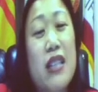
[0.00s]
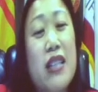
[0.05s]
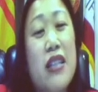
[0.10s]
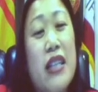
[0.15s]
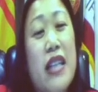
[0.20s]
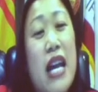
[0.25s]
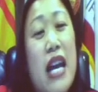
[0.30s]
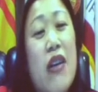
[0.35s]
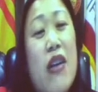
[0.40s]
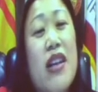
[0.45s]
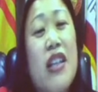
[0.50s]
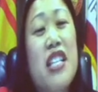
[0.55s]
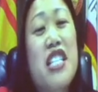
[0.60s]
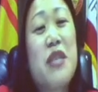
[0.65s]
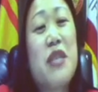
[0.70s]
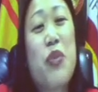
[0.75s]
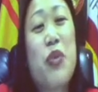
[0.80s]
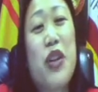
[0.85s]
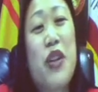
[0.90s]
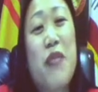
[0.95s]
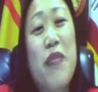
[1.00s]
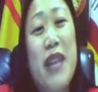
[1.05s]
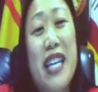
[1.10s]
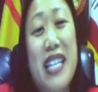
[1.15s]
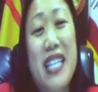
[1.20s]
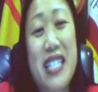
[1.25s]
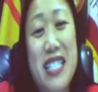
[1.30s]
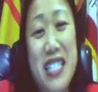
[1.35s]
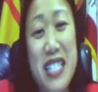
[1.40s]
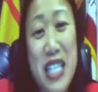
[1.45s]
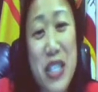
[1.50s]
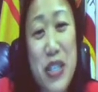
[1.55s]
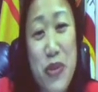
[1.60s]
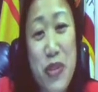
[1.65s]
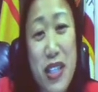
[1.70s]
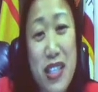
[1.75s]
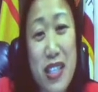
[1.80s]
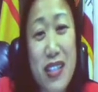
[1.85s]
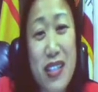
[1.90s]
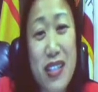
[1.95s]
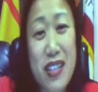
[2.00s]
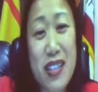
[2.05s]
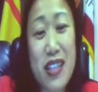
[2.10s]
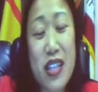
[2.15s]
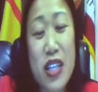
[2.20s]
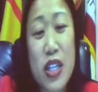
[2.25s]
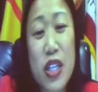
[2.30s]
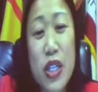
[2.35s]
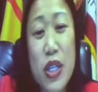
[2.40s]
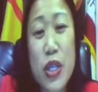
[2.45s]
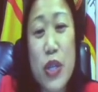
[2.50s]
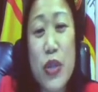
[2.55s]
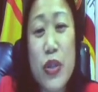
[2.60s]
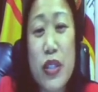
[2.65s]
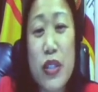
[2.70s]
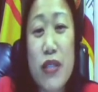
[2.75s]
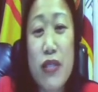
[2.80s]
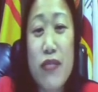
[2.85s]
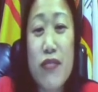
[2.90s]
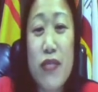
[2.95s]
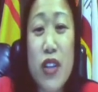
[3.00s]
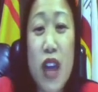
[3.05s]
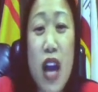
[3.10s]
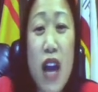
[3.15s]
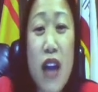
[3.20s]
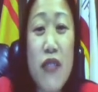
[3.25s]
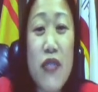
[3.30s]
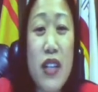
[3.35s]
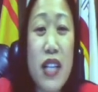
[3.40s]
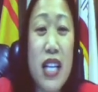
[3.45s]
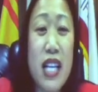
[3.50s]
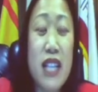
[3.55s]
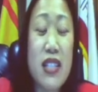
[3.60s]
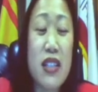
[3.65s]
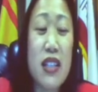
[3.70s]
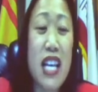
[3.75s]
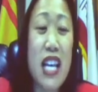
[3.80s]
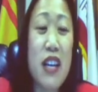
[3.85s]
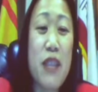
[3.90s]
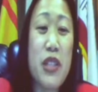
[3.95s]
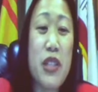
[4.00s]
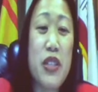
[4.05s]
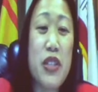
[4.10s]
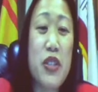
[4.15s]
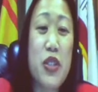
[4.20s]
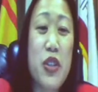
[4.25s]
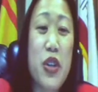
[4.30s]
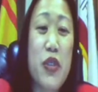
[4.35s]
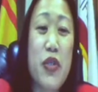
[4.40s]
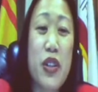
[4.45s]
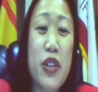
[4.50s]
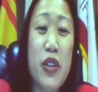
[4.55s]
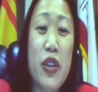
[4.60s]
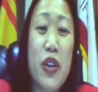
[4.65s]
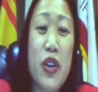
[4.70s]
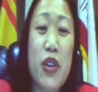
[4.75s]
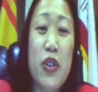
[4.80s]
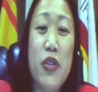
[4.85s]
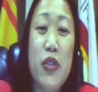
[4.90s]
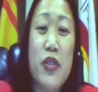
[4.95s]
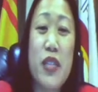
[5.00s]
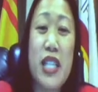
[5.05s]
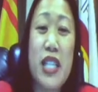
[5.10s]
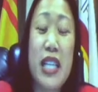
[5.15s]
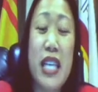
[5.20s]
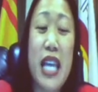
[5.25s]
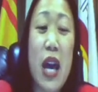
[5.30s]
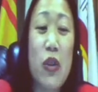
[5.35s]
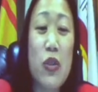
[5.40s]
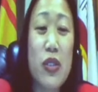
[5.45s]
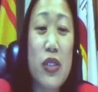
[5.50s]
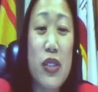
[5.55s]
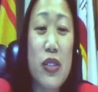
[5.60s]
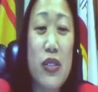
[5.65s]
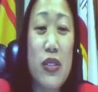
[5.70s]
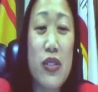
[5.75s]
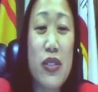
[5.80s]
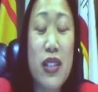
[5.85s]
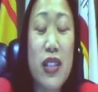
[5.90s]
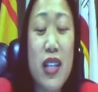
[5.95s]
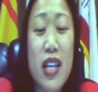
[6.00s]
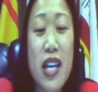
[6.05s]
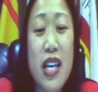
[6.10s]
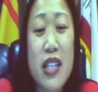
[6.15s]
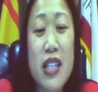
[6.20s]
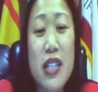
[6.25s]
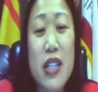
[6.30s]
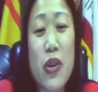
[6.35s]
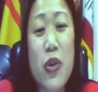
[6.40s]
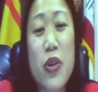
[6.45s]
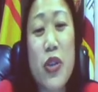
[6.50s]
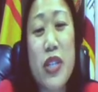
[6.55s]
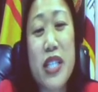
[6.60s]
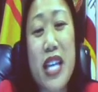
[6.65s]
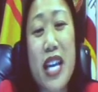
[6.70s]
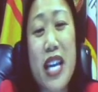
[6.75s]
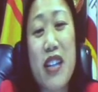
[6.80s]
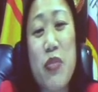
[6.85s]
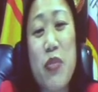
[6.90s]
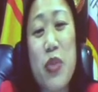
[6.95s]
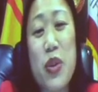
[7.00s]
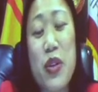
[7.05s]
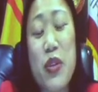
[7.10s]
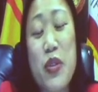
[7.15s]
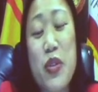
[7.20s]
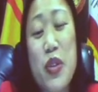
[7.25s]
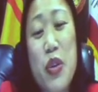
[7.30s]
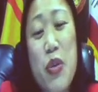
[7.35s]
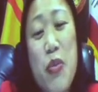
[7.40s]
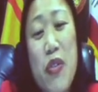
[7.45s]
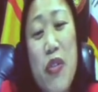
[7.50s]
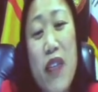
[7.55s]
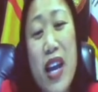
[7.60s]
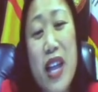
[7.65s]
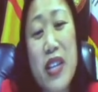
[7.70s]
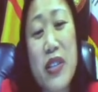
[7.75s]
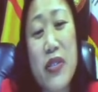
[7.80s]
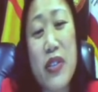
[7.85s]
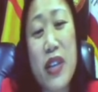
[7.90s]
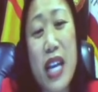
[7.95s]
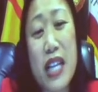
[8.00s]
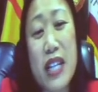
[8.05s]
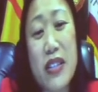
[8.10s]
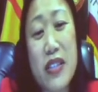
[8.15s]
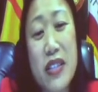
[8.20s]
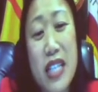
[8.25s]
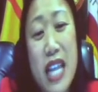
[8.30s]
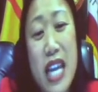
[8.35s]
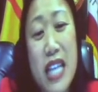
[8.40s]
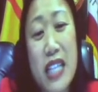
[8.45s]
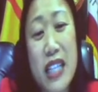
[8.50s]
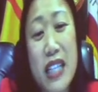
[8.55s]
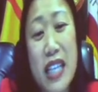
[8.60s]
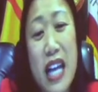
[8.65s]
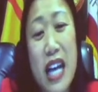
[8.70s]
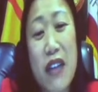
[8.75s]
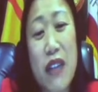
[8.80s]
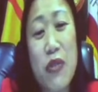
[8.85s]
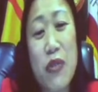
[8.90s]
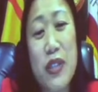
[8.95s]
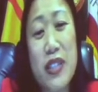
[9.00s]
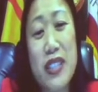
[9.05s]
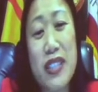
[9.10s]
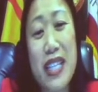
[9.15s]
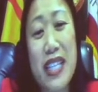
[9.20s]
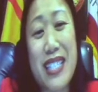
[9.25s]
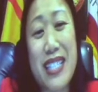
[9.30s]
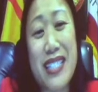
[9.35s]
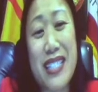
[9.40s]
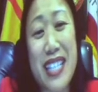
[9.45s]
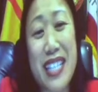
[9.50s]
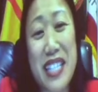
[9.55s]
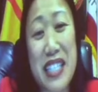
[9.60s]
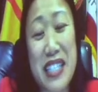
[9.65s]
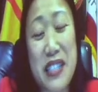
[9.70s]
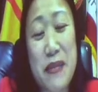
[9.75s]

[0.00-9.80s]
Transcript: count the support of my constituent, whose confidence has allowed me to serve on the Baltimore City Council, the Orange County Board of Supervisors, and today the California State Senate.